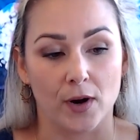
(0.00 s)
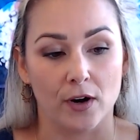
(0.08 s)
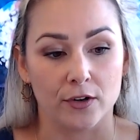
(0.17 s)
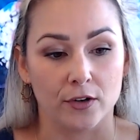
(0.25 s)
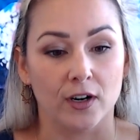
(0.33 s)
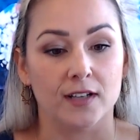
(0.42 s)

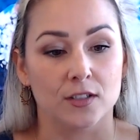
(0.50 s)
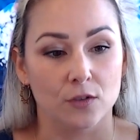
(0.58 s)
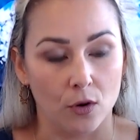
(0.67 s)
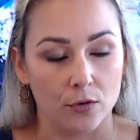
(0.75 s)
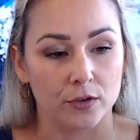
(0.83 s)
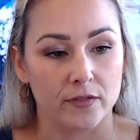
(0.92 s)
partner, as an
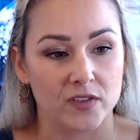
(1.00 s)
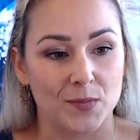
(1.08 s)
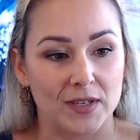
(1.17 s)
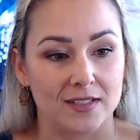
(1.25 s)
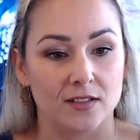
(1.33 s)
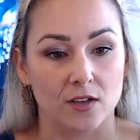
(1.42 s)
owner of the
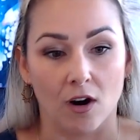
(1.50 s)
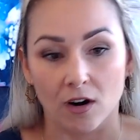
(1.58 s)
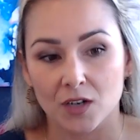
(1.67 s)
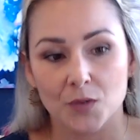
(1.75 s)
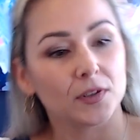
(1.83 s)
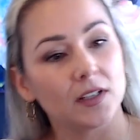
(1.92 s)
business,
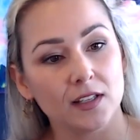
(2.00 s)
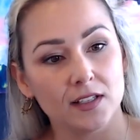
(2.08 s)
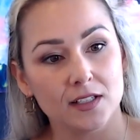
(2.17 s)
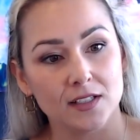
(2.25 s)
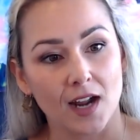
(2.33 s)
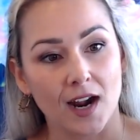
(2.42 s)
are completely
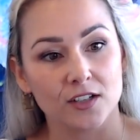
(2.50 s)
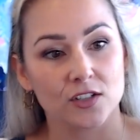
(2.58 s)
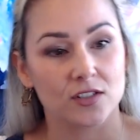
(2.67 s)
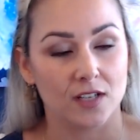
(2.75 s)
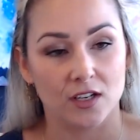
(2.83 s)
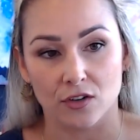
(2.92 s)
detached,
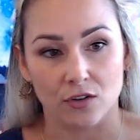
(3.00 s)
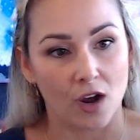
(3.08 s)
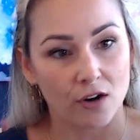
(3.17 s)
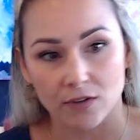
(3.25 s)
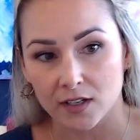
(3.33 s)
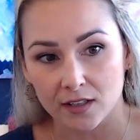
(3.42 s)
say you're
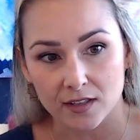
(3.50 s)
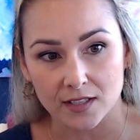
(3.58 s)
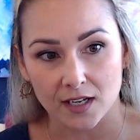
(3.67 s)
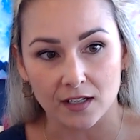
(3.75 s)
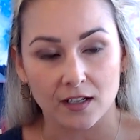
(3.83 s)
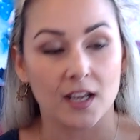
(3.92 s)
not running the
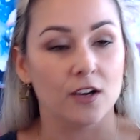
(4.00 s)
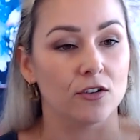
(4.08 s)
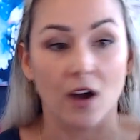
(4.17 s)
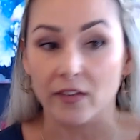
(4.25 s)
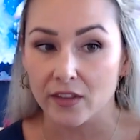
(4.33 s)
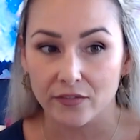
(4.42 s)
day-to-day, you're
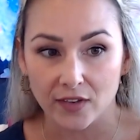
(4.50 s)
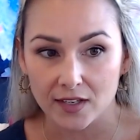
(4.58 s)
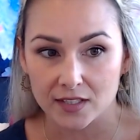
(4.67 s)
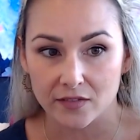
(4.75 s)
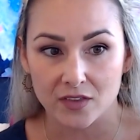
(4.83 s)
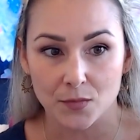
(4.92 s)
not the
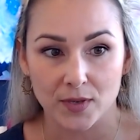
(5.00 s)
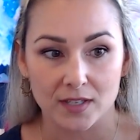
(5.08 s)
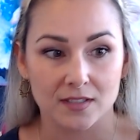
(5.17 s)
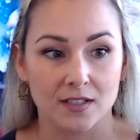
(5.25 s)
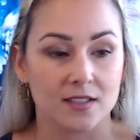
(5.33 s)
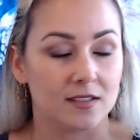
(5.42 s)
face of the
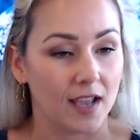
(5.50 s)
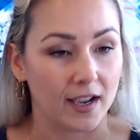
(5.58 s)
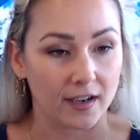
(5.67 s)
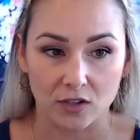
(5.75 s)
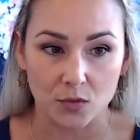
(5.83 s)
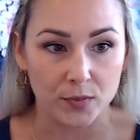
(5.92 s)
business,
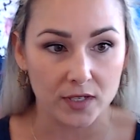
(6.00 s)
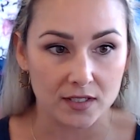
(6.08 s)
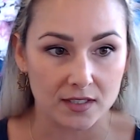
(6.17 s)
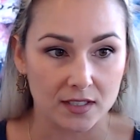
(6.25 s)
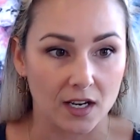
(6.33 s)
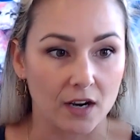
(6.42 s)
that could be a
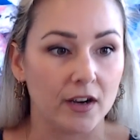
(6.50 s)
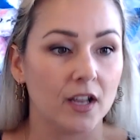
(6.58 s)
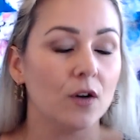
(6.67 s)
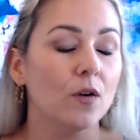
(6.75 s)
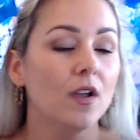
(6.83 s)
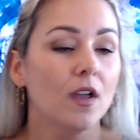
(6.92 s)

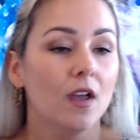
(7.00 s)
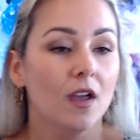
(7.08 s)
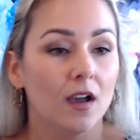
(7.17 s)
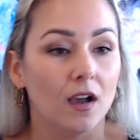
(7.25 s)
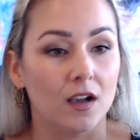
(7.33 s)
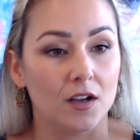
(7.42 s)
scenario.
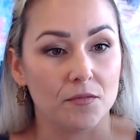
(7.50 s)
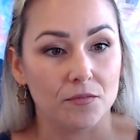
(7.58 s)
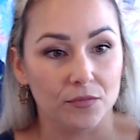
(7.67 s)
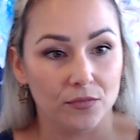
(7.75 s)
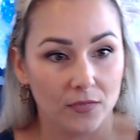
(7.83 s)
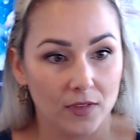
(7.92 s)

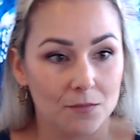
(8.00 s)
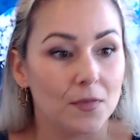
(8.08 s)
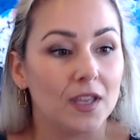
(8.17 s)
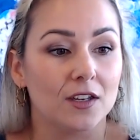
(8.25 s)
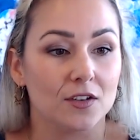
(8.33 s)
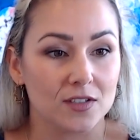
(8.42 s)

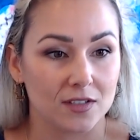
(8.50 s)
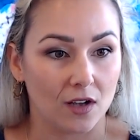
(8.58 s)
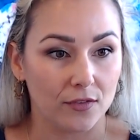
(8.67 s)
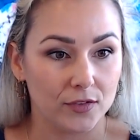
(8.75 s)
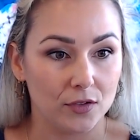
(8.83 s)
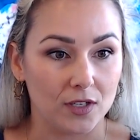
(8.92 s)
Make
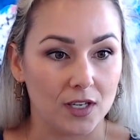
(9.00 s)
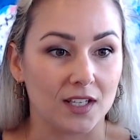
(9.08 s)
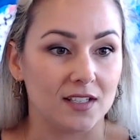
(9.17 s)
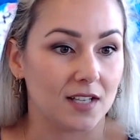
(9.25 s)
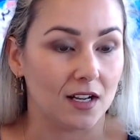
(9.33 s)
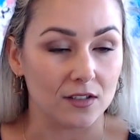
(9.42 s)
yourself unique
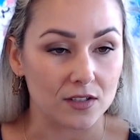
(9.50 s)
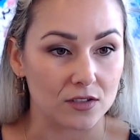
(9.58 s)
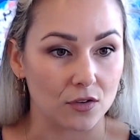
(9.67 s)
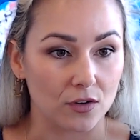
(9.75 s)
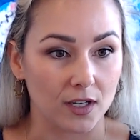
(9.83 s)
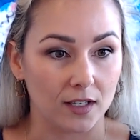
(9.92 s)
and tell a
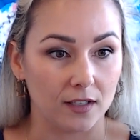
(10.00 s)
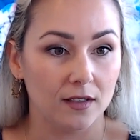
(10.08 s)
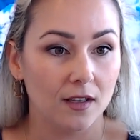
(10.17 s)
story.